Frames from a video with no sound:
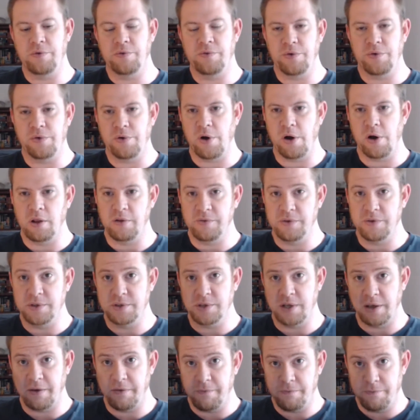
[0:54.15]
for all of his
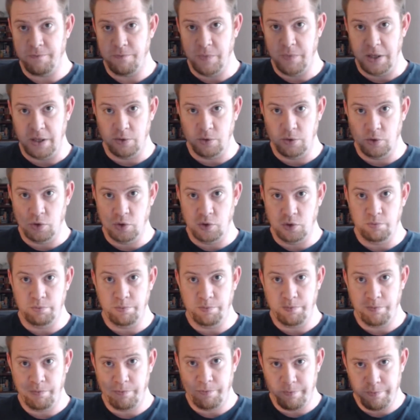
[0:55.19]
like
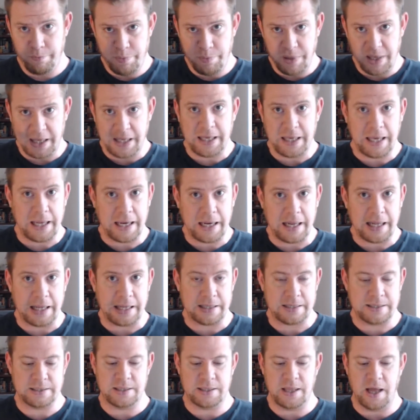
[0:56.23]
beginning
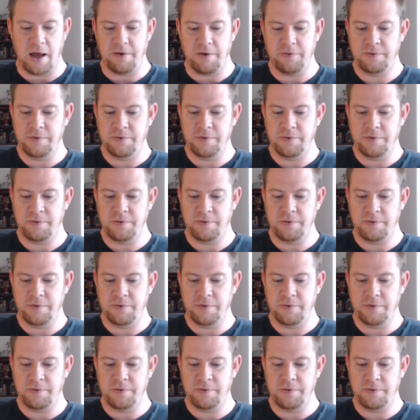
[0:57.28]
stuff,